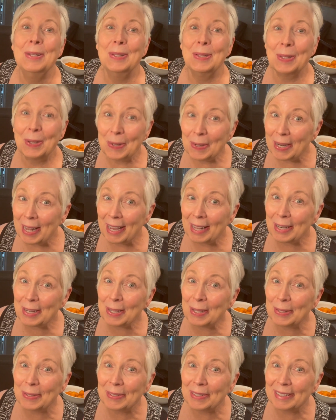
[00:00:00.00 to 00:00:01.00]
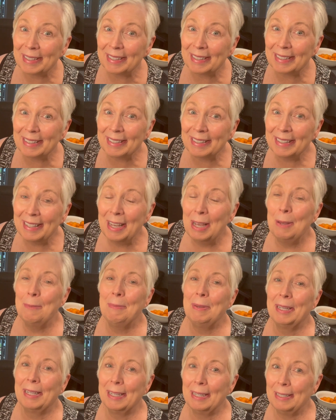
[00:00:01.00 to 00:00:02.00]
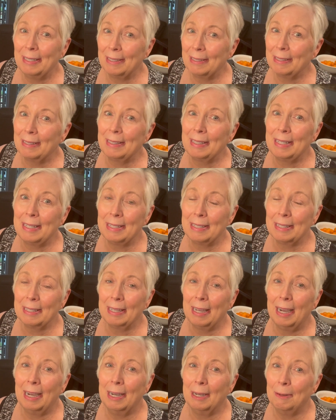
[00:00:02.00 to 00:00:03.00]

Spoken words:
Learn how to use it, because these